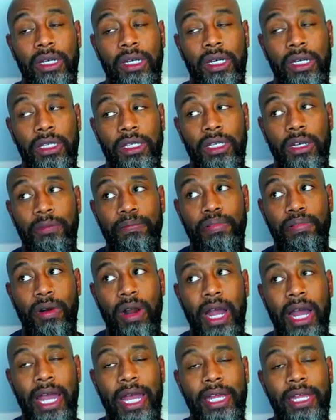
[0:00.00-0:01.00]
and their
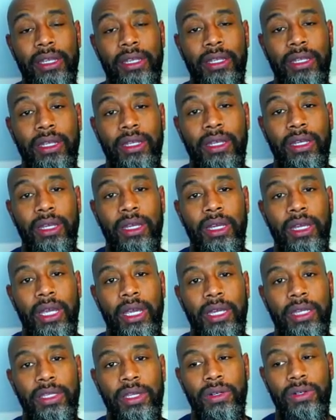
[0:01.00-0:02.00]
pride
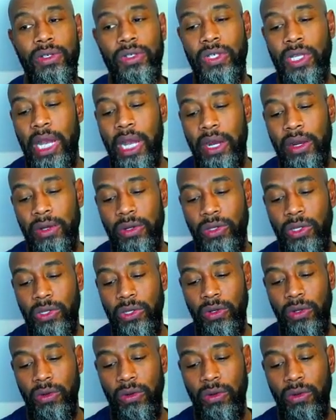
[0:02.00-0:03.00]
and their desire
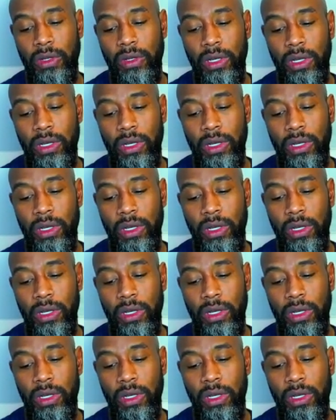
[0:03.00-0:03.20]
to